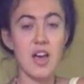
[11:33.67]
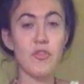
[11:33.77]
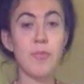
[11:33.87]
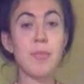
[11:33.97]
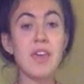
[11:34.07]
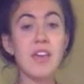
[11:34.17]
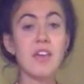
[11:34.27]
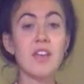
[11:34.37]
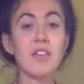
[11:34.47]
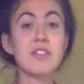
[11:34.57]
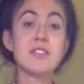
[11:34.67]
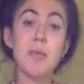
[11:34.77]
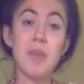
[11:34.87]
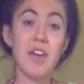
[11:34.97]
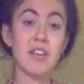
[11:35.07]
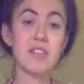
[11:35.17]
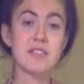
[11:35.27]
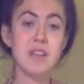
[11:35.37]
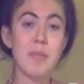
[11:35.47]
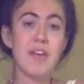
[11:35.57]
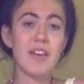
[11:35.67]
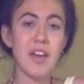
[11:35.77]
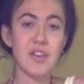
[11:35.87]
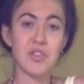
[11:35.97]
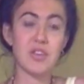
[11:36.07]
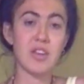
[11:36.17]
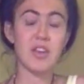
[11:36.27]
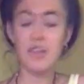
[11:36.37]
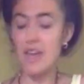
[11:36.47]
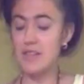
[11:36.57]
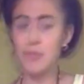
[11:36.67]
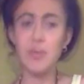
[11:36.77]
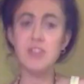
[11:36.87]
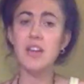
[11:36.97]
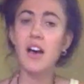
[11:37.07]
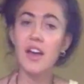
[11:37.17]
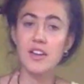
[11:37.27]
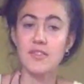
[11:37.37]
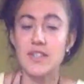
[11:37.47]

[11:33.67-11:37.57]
For me, the stomach actually has a ton of